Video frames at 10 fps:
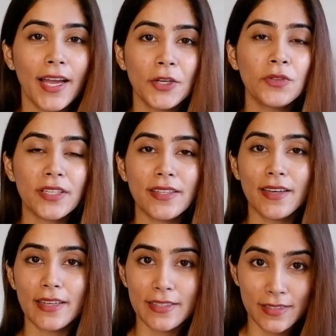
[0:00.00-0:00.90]
I know that
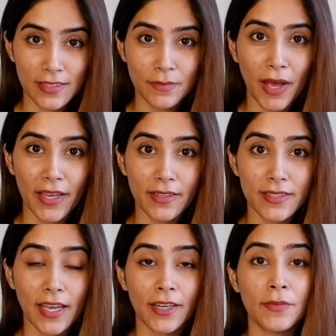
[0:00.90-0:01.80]
there is this
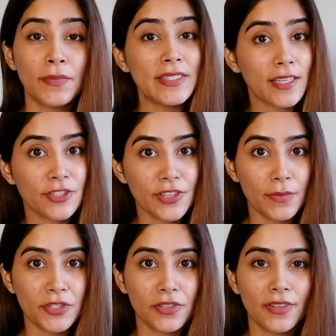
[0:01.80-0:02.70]
bias and
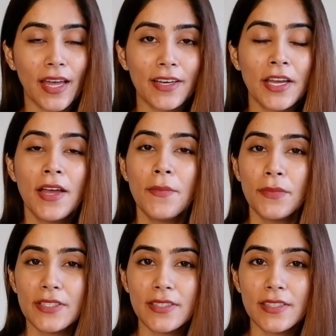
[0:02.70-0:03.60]
misconception that
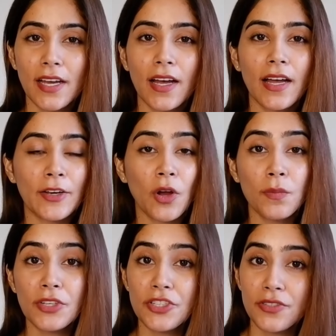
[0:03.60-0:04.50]
Miss India and
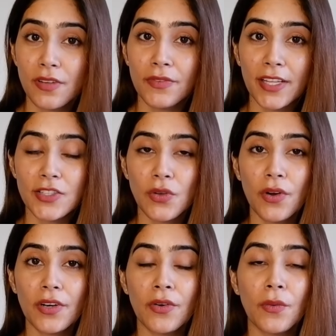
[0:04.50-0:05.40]
competitions of that
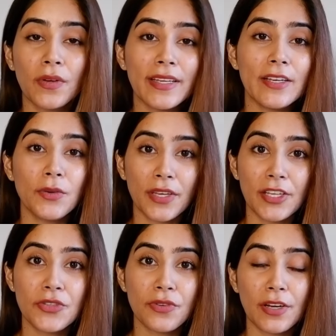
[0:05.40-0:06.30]
sort are only
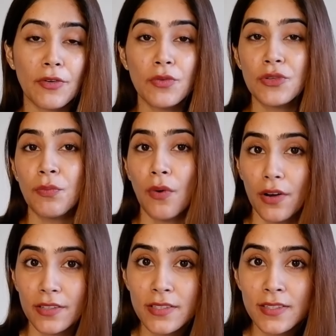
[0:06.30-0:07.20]
looking to recruit
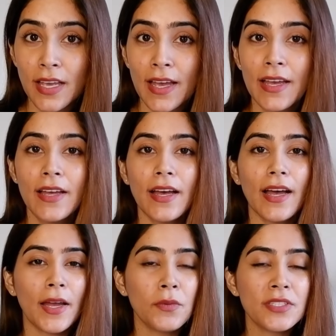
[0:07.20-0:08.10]
models.
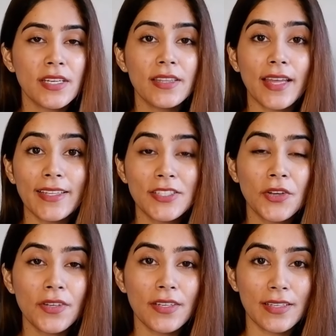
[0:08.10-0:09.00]
I would say that's
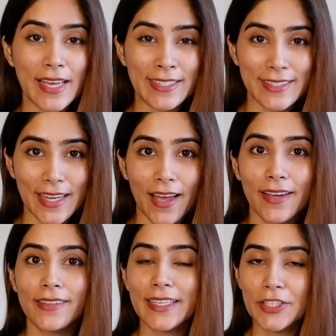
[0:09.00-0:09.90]
not
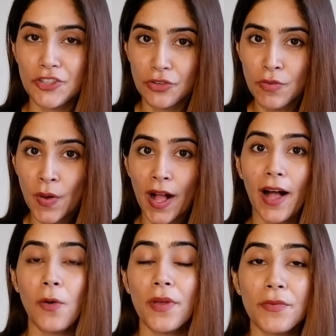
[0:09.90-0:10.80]
entirely true.
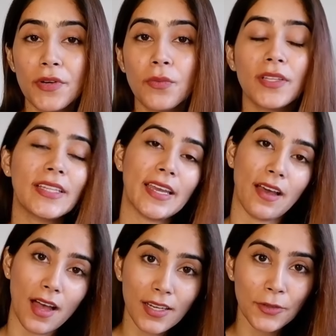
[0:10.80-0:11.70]
However, what they
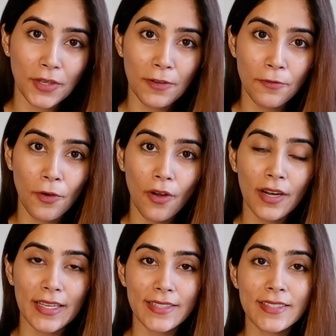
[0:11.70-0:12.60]
are looking
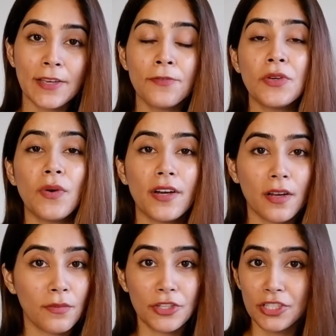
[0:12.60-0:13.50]
for is if you are
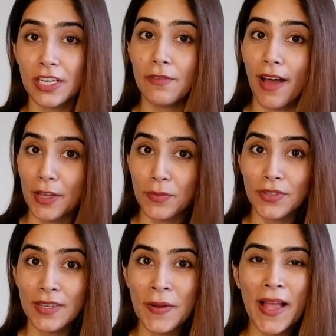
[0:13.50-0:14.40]
commercially
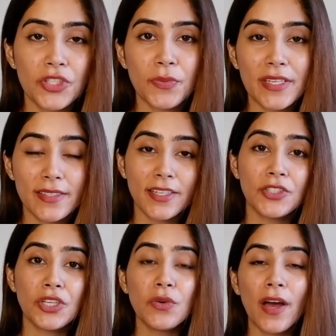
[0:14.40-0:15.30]
viable, which means
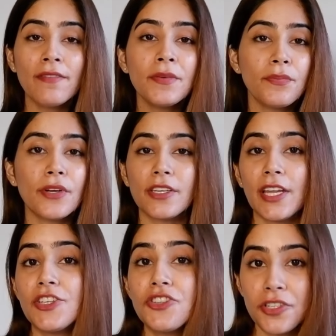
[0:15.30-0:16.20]
that do you have the
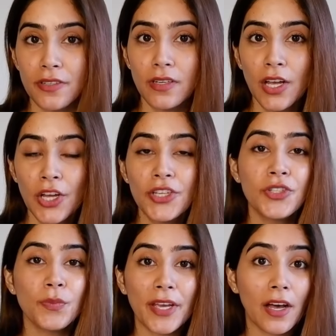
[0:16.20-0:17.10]
potential
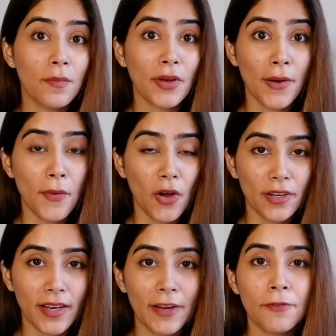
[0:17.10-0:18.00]
to become a
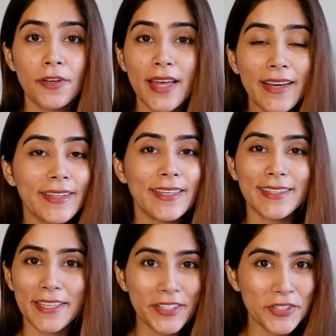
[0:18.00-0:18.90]
model? And for that, they
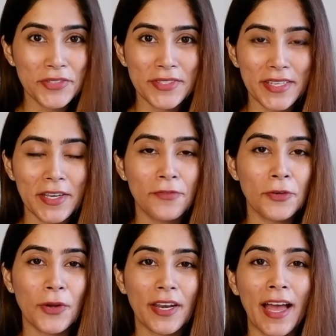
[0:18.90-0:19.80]
need to see if
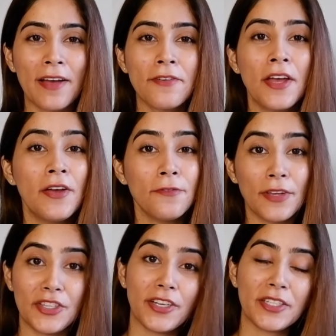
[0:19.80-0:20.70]
you can have
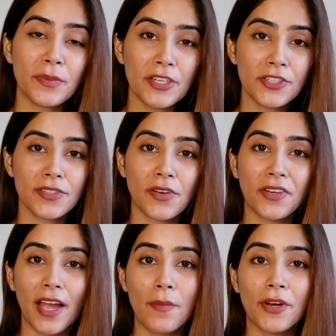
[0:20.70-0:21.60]
facial expressions
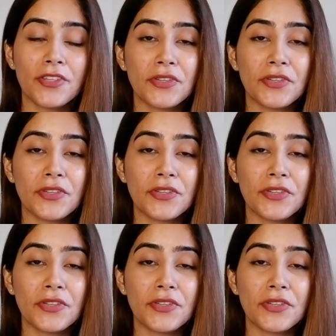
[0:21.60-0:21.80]
on camera.